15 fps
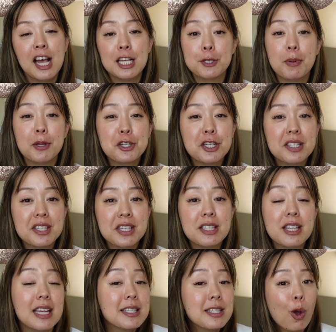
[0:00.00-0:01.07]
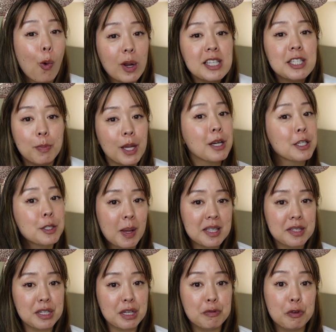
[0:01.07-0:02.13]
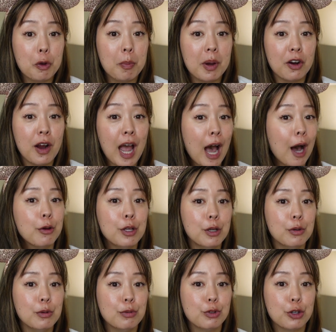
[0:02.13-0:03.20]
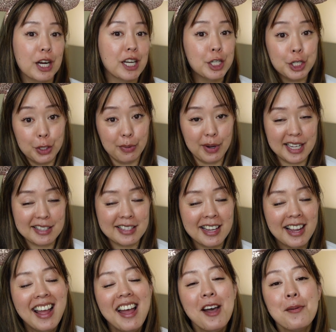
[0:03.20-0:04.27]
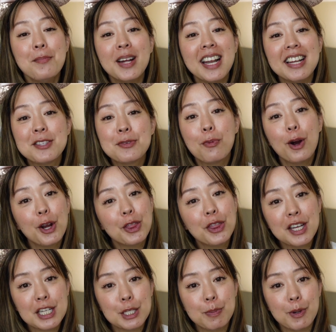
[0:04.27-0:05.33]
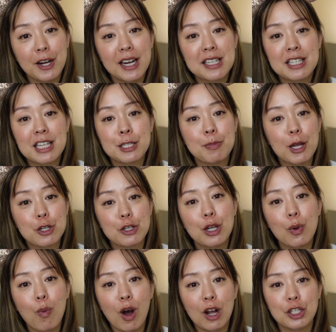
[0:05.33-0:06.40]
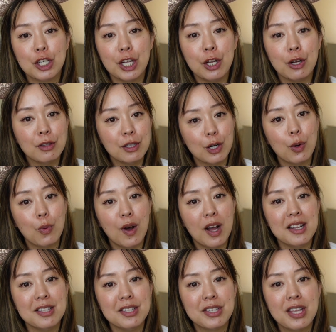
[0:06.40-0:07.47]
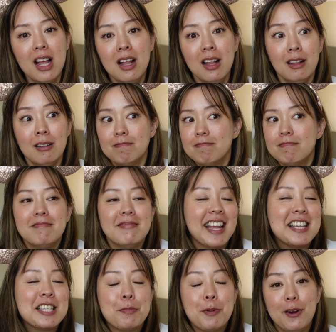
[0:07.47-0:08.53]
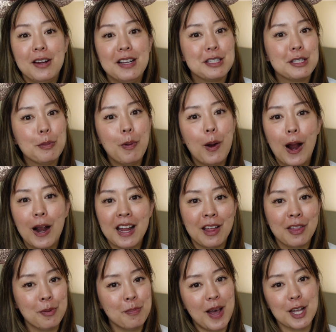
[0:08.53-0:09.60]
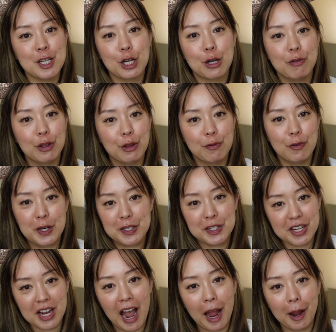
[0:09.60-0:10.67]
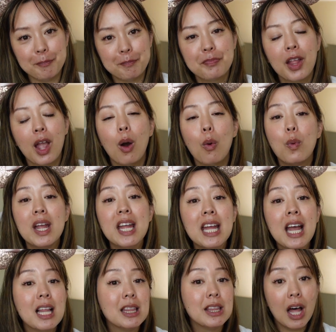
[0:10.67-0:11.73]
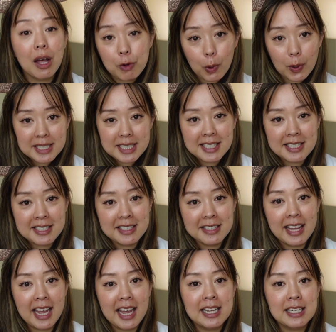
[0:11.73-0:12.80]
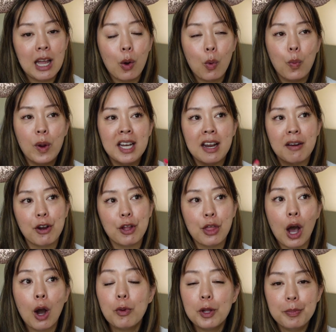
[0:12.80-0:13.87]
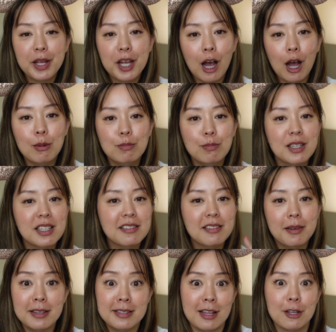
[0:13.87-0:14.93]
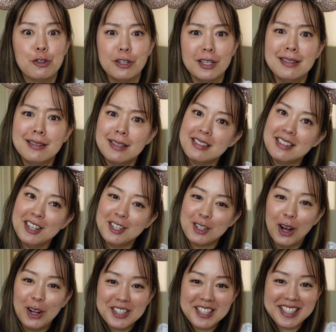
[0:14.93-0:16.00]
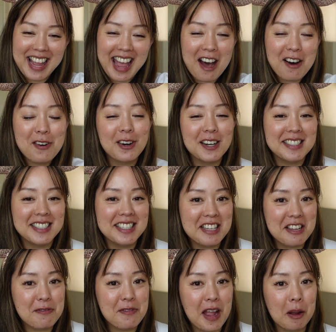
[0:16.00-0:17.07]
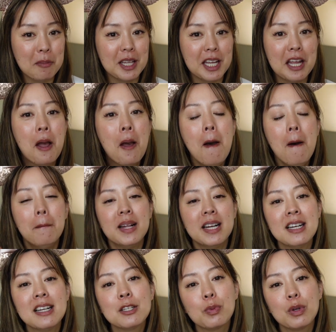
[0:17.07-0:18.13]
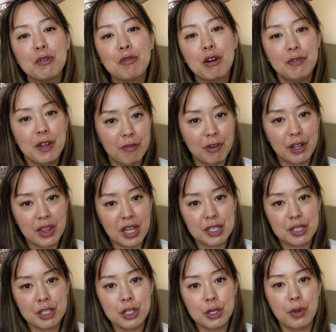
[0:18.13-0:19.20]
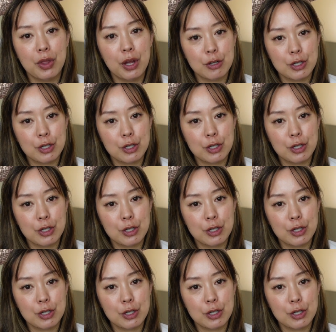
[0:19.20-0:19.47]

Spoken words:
especially since it's going to be expensive no matter how you try to do it. But it's worth the experience, especially watching your little ones experience the park and the magic for the first time. We love going to Disneyland. We never thought we'd become essentially Disney adults now, or a Disney family, but it is one of our favorite things to do with our